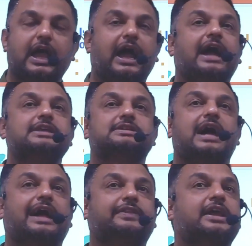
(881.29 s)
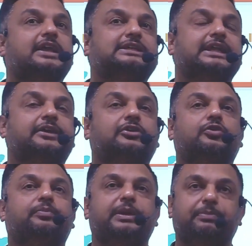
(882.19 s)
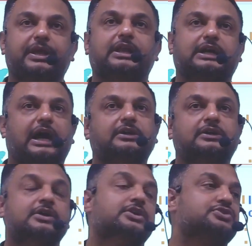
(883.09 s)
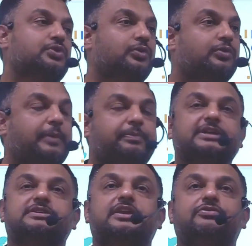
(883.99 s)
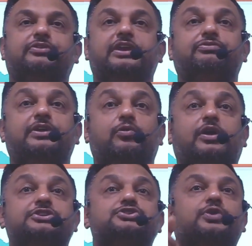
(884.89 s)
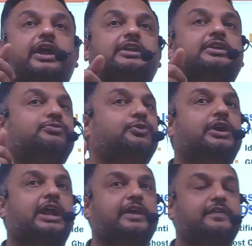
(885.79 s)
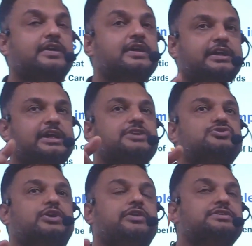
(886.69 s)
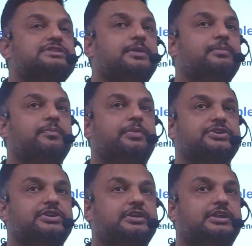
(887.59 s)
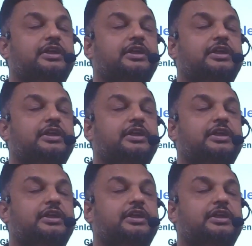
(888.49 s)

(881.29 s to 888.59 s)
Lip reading: As Aadhaar is linked to BPL card, so a person if he wants to get the food grains, he has to give his thumb impression.